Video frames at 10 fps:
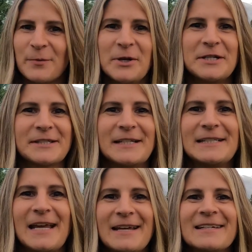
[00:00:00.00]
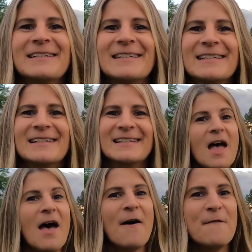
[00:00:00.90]
what else can I say?
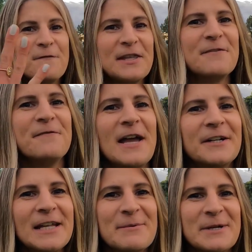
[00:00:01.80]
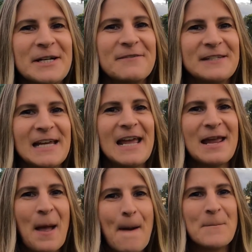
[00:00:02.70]
Fifth and final neighborhood of the day,
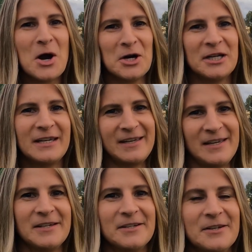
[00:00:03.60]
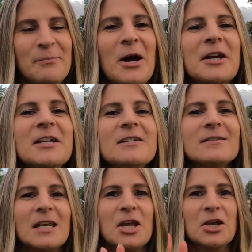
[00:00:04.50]
Park Hill. Park Hill
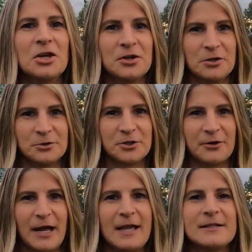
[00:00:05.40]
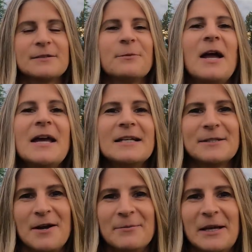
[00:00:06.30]
is huge, okay? That's why
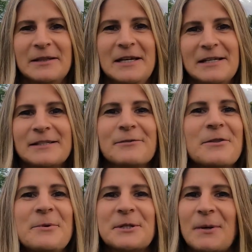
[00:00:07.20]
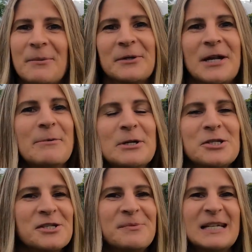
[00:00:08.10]
it's on my list for the most popular
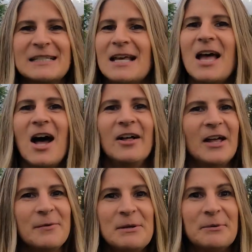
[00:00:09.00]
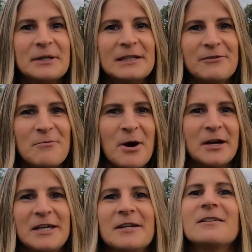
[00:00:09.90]
neighborhoods, just because a lot of people can live in
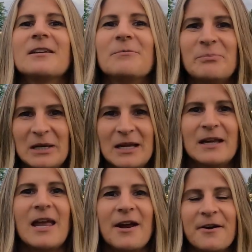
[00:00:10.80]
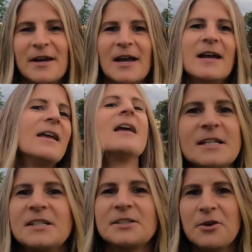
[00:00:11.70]
Park Hill. It's a big area.
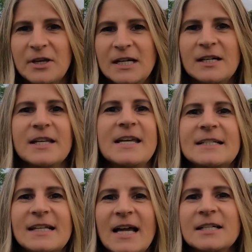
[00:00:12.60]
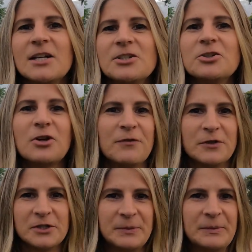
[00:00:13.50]
Since it's located on the east side, it's also great
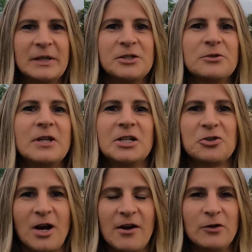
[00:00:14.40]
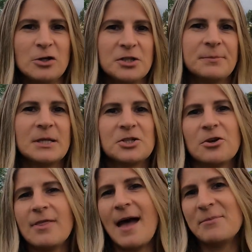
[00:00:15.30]
for those people that do a lot of travel, just because
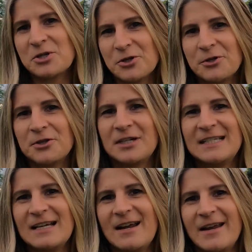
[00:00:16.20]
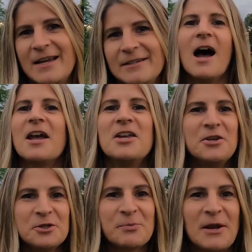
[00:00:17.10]
you're that much closer to DIA. A
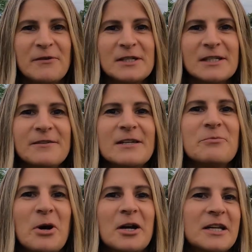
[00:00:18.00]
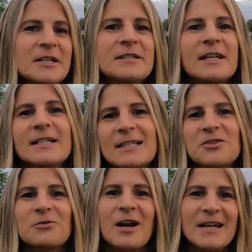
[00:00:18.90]
huge benefit to living in Park Hill is that it
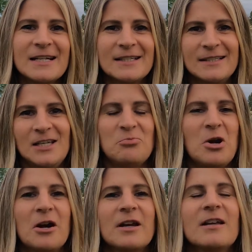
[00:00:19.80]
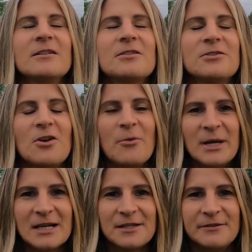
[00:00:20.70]
sits right next to City Park, and so
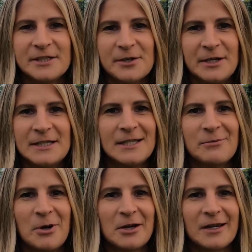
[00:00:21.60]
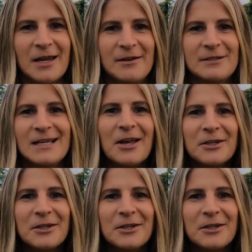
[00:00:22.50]
many activities go on at City Park, I can't even